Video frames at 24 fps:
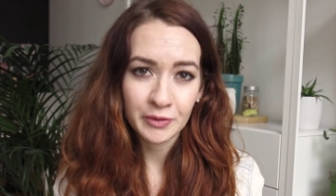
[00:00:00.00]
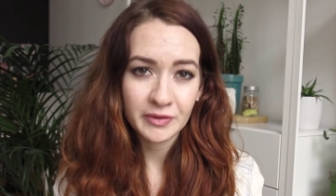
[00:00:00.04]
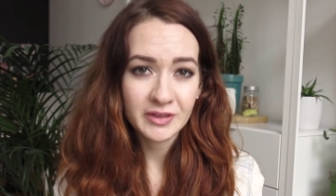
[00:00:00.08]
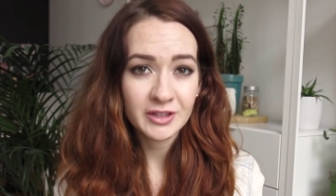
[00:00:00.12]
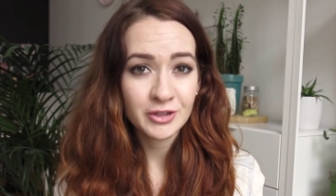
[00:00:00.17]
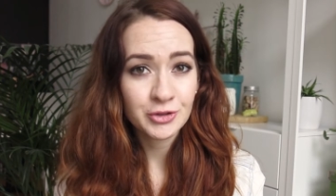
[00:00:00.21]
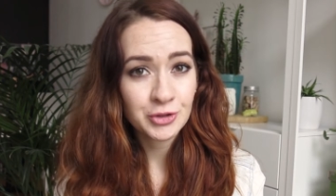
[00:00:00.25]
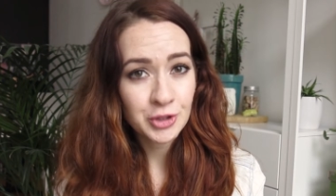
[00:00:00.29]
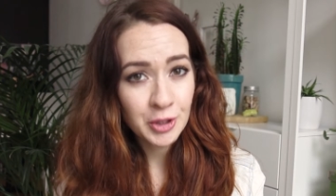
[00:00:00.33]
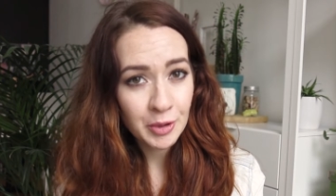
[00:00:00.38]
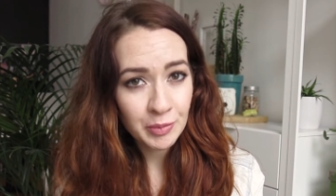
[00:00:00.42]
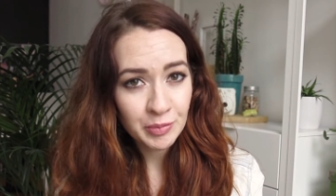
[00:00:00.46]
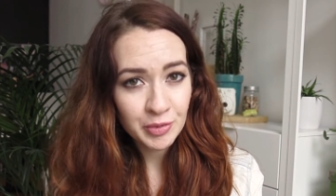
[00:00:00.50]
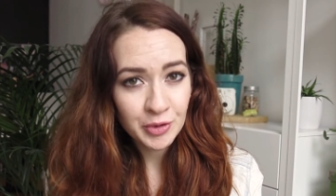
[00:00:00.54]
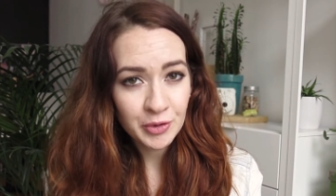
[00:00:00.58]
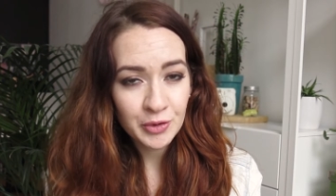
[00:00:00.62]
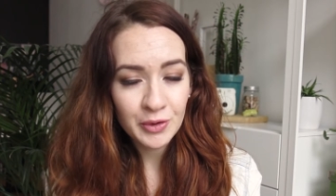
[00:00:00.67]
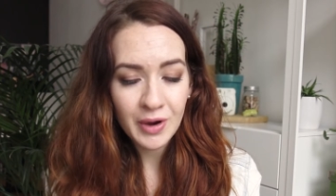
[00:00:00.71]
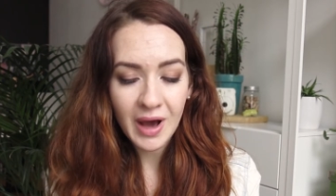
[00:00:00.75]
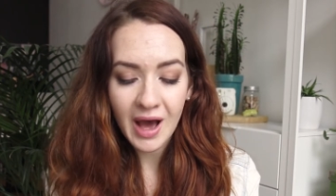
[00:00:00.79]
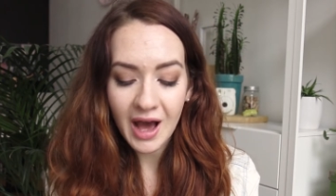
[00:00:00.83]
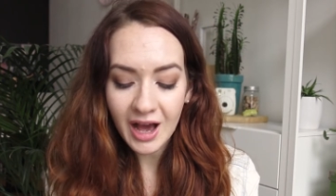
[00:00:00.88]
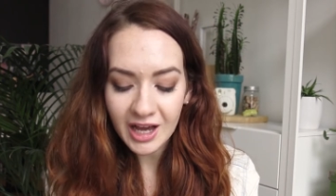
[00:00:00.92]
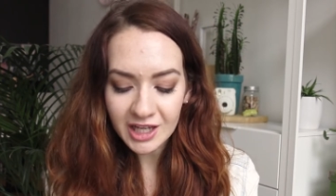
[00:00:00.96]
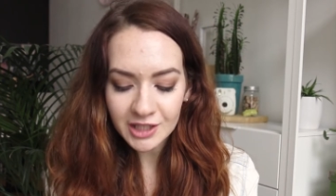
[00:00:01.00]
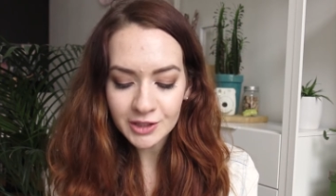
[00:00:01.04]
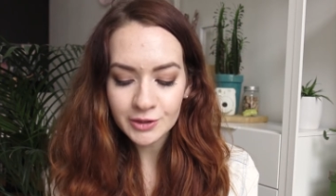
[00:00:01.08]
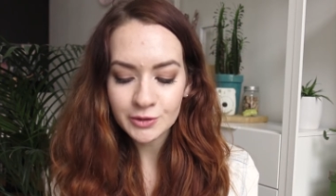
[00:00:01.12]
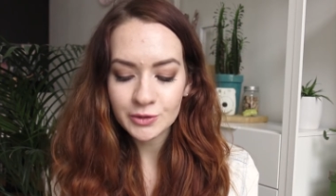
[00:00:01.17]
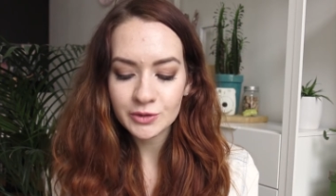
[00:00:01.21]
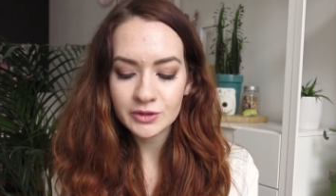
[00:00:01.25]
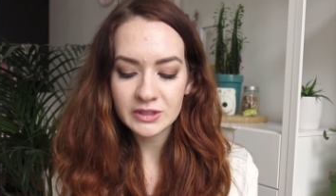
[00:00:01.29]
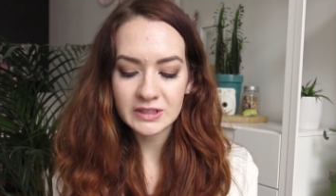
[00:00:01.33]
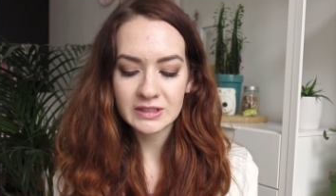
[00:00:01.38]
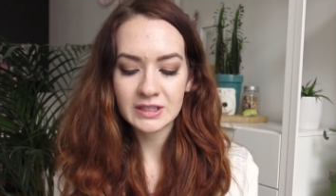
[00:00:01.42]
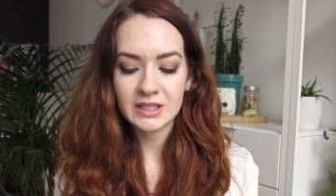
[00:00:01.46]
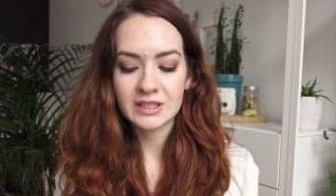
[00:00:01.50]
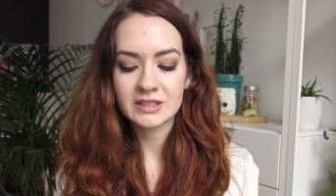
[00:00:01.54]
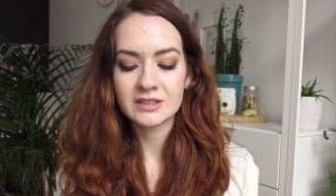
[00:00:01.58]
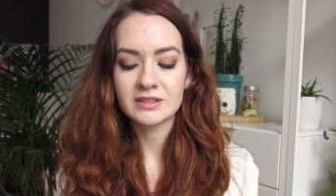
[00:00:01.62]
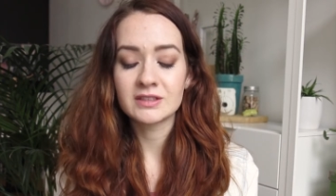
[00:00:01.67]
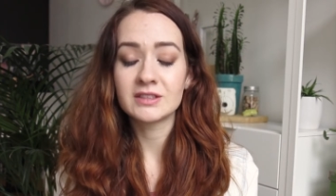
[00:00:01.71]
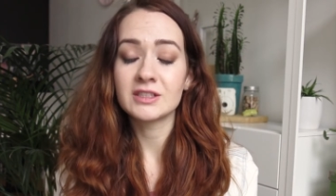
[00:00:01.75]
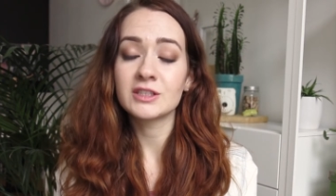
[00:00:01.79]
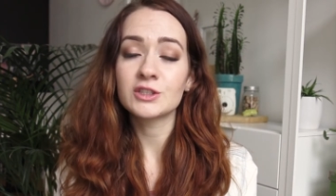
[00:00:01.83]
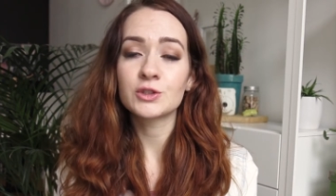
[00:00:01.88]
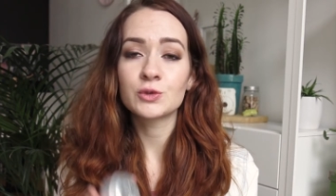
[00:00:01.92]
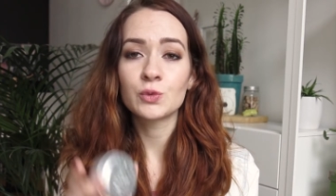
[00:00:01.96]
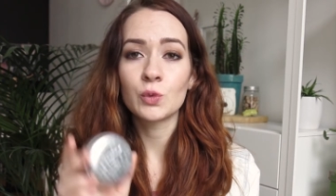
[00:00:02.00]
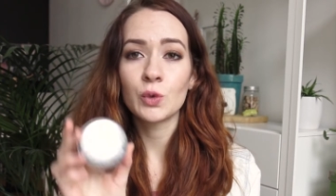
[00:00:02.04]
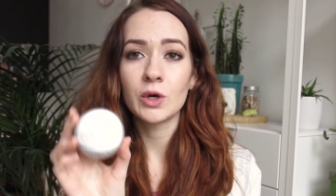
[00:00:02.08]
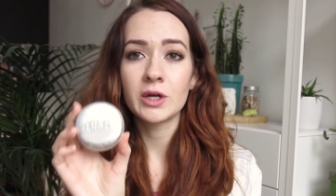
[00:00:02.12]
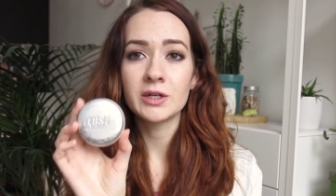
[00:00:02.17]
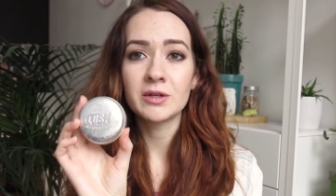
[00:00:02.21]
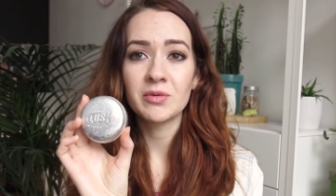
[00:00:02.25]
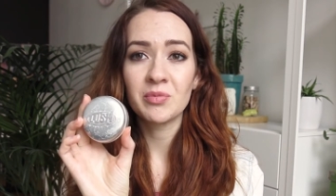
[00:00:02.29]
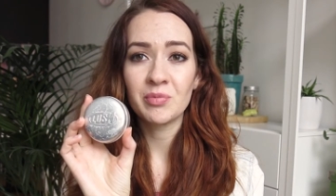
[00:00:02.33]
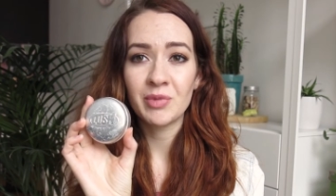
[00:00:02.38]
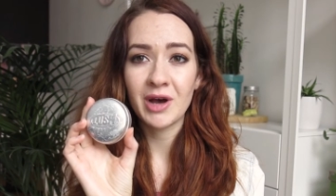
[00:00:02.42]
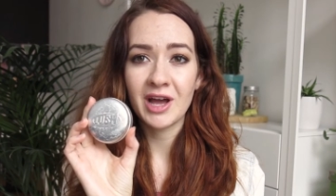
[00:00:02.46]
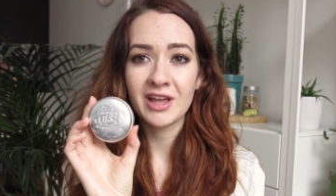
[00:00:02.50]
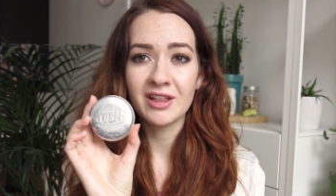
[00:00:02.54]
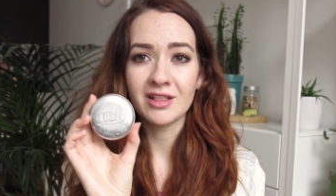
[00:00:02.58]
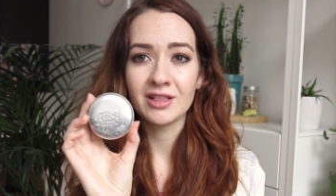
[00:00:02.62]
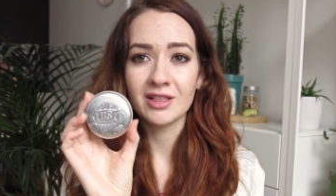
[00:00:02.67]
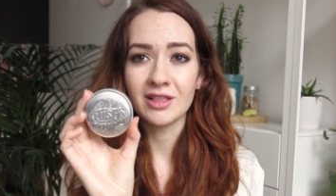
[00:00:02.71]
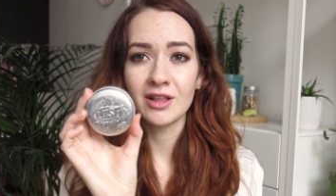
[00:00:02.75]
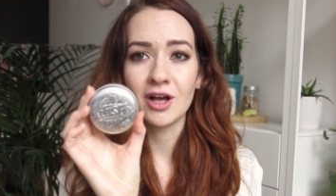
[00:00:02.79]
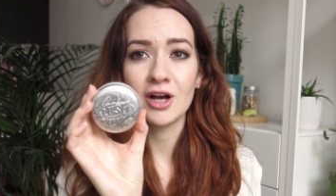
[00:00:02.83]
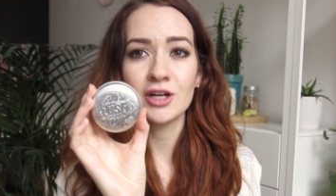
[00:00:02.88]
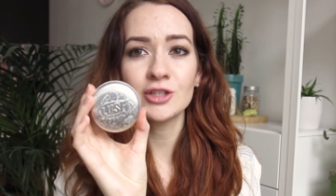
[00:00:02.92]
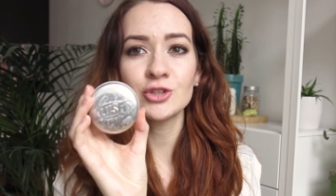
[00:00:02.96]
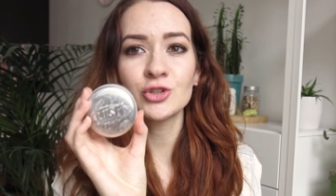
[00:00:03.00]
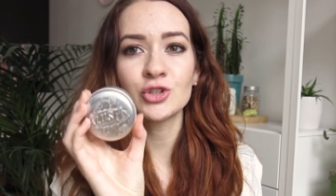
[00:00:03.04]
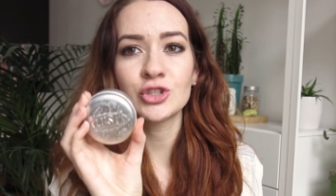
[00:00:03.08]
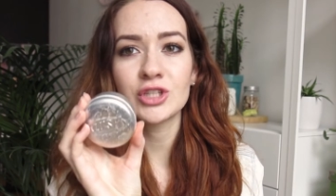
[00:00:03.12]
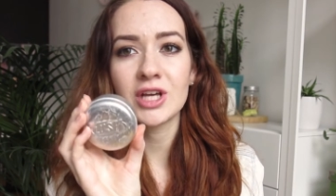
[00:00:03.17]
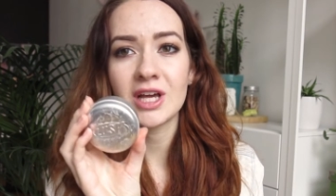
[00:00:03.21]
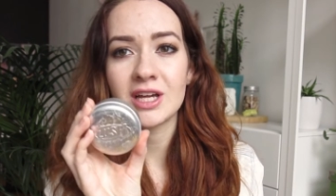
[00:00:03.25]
The shampoo I use is this one by Lush,